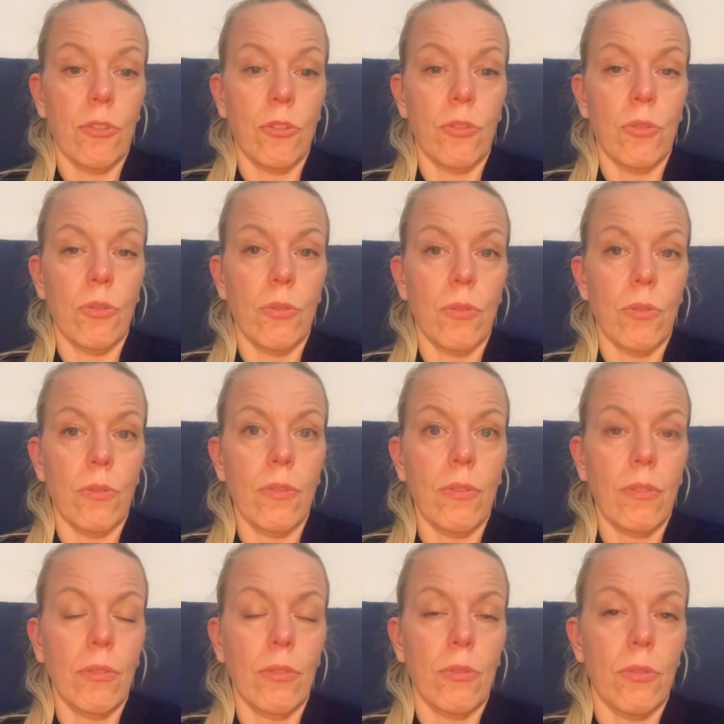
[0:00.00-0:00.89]

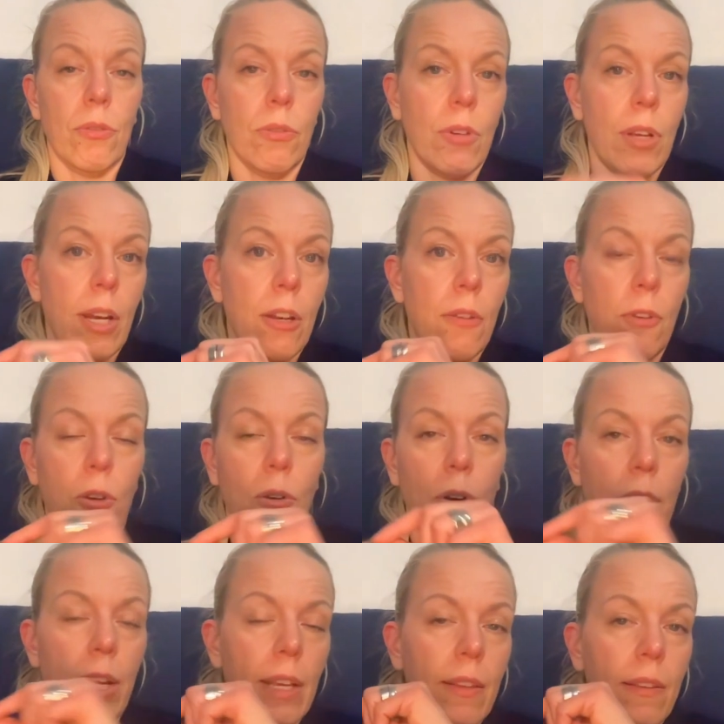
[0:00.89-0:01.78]
to kind of
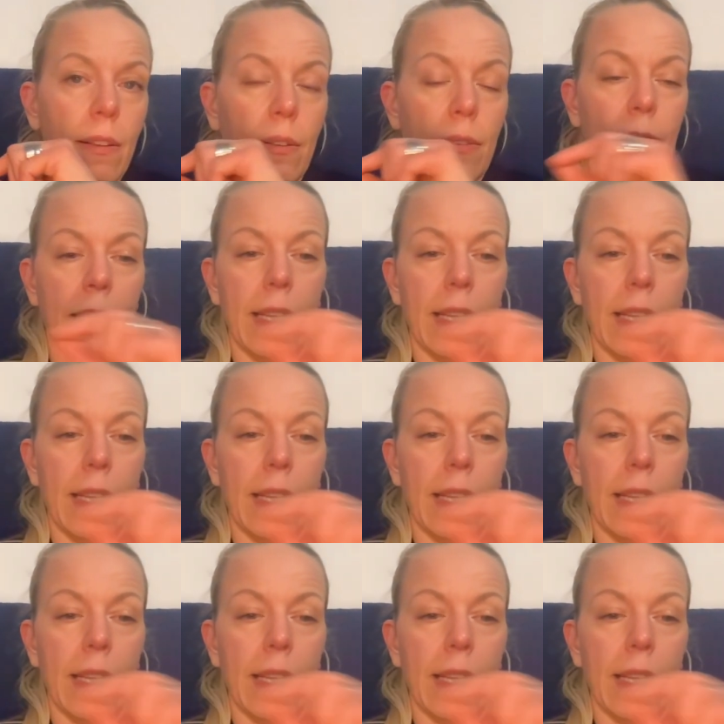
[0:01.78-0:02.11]
connect.